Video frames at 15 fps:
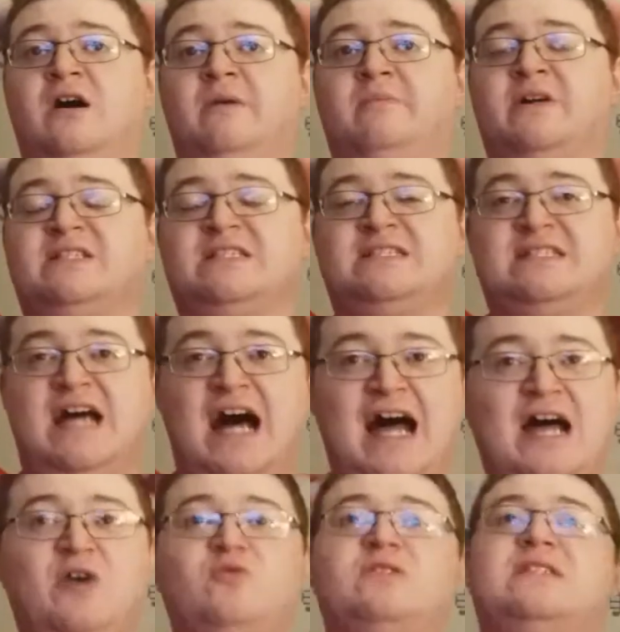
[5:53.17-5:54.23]
But
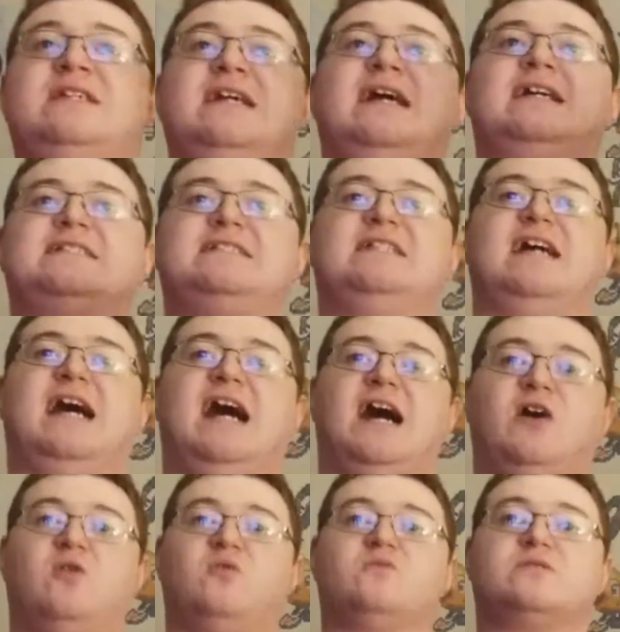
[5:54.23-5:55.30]
Styles kicks
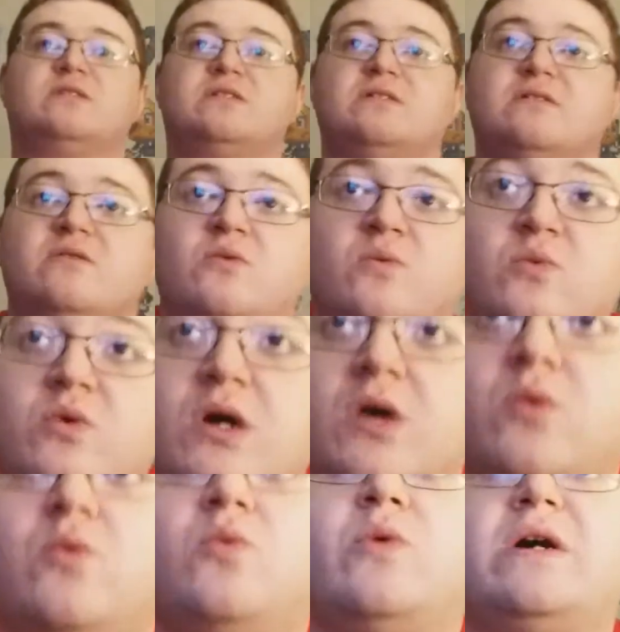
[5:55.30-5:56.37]
out.
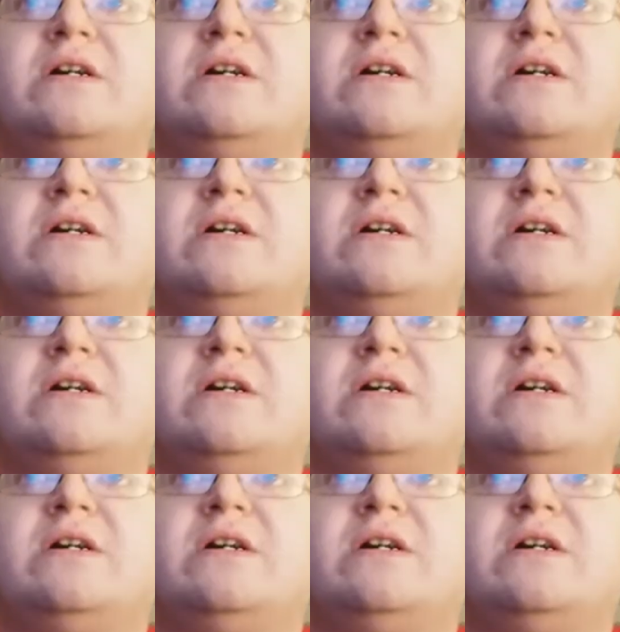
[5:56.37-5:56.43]
Whoa!